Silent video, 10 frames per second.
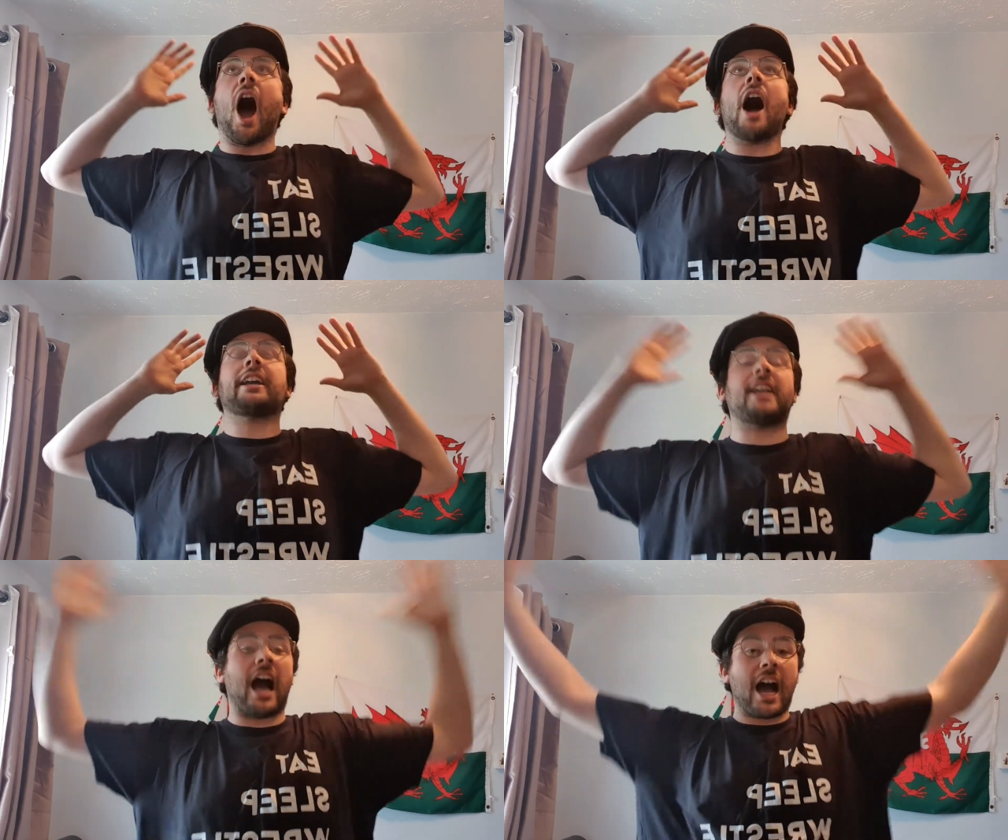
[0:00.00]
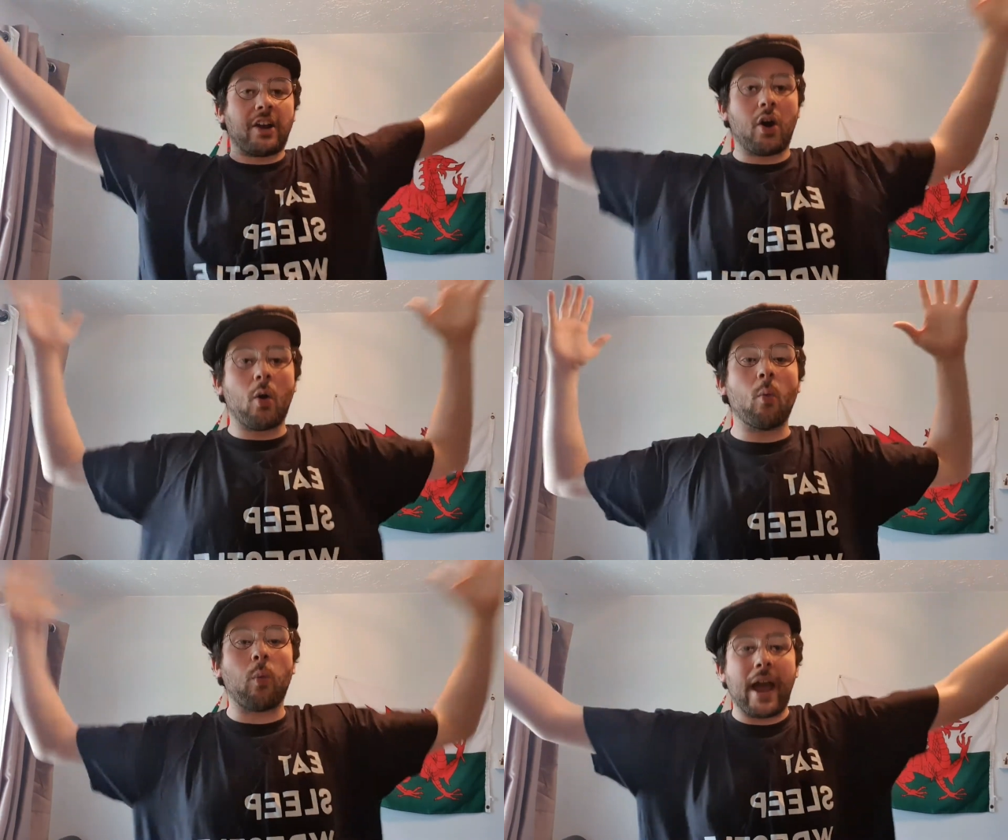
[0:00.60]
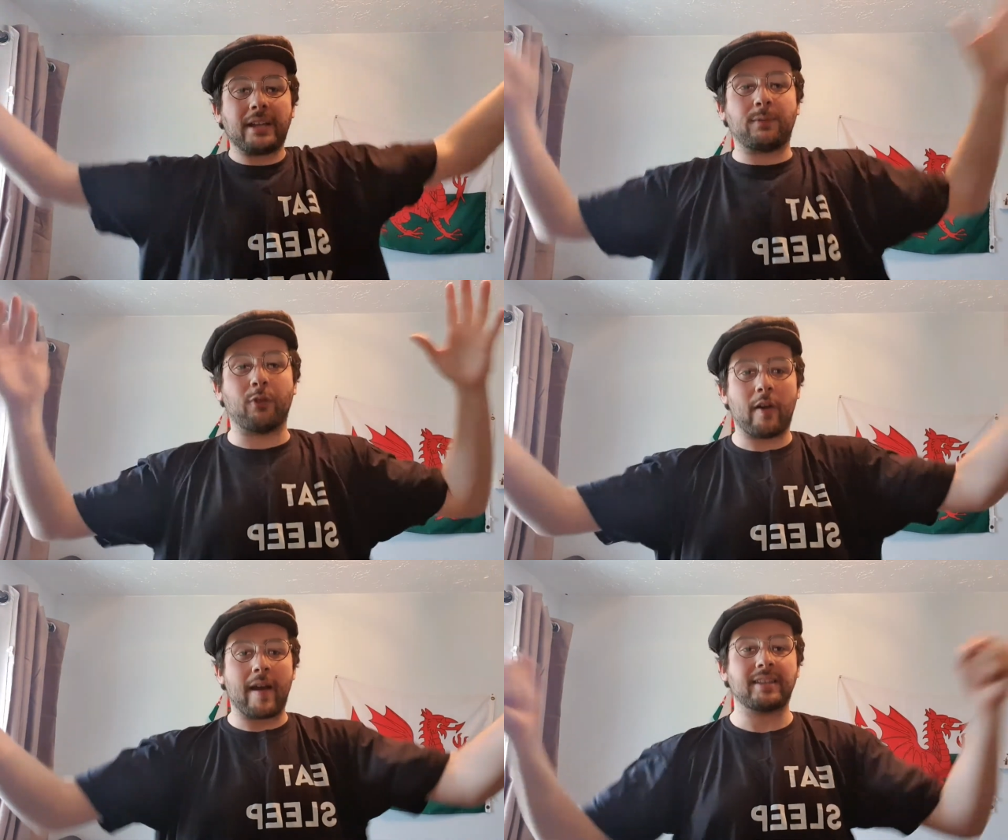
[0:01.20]
I cannot wait
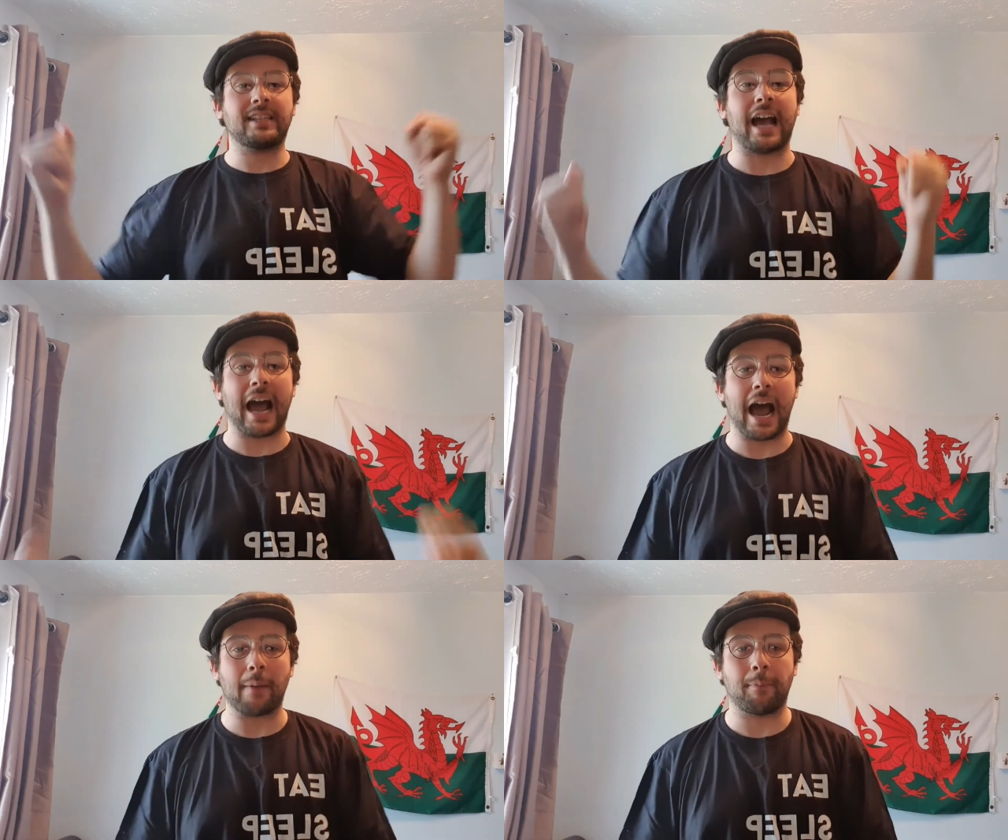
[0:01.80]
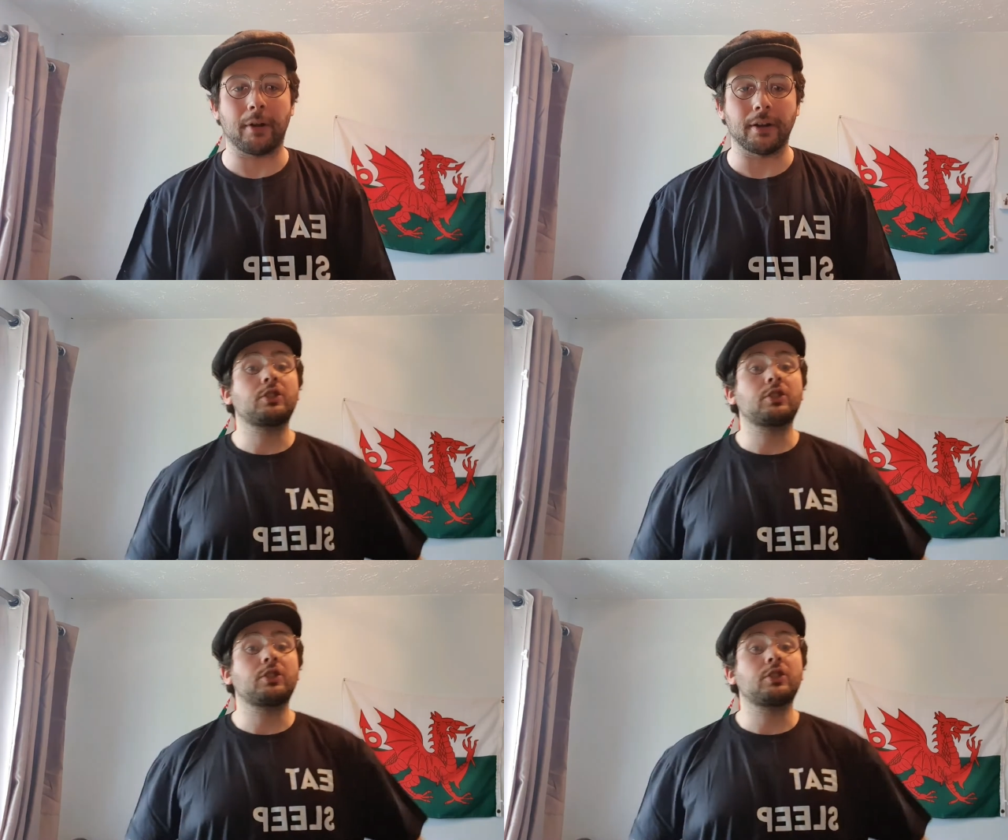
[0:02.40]
for it to happen.